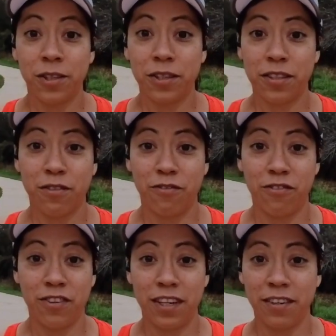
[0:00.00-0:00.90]

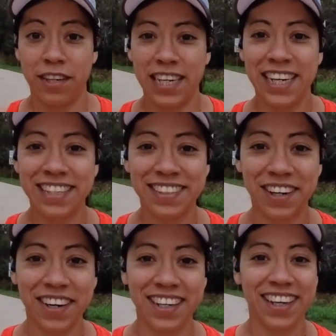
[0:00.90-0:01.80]
looks very
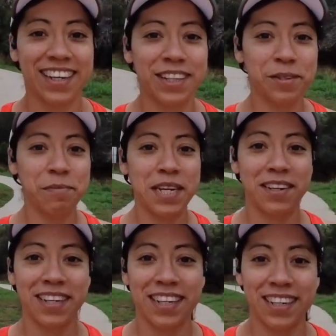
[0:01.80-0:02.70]
dark and
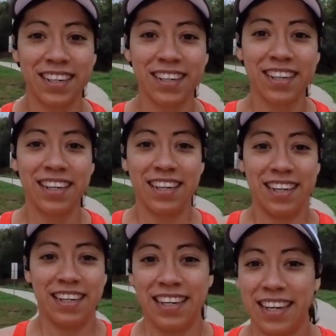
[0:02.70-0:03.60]
gloomy out here.
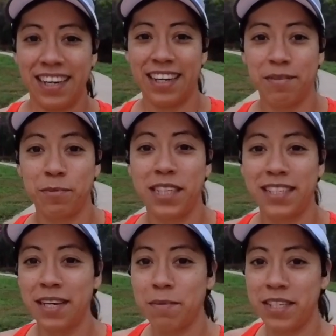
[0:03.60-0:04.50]
I'm
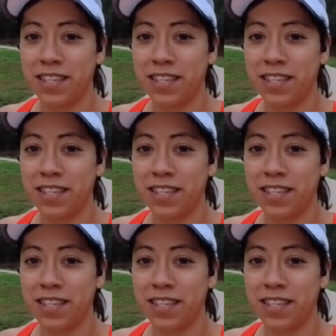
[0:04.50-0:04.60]
gonna take my